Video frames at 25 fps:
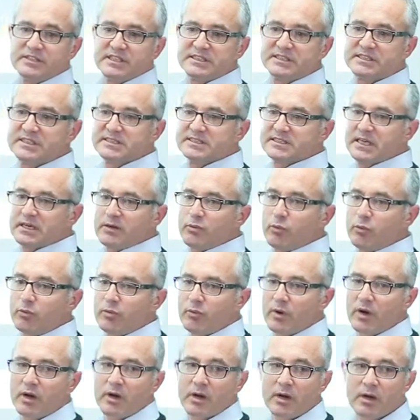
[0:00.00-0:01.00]
this is
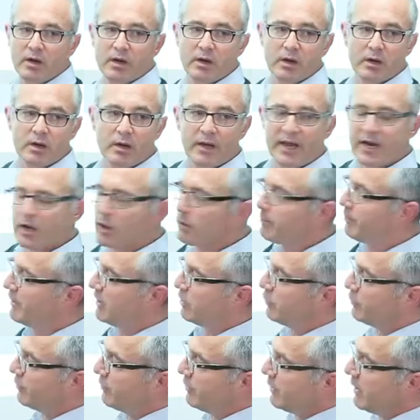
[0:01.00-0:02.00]
a air
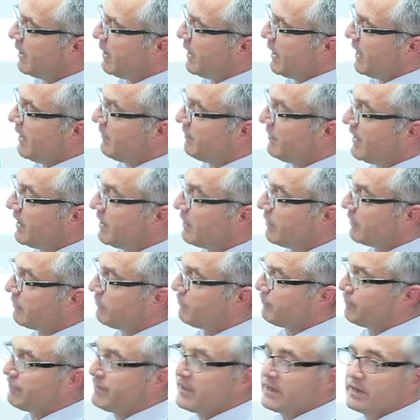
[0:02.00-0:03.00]
balloon, and they can
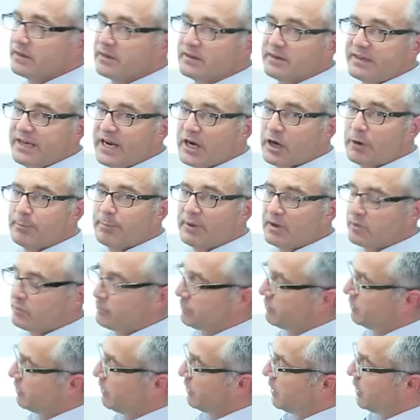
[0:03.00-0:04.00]
feel the air
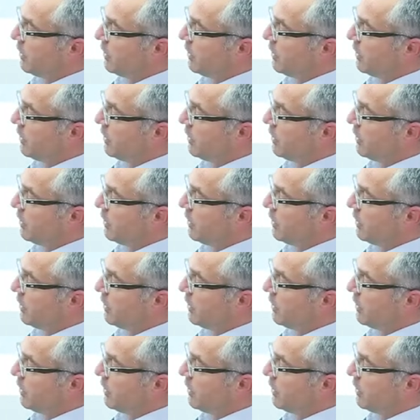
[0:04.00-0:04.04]
balloon.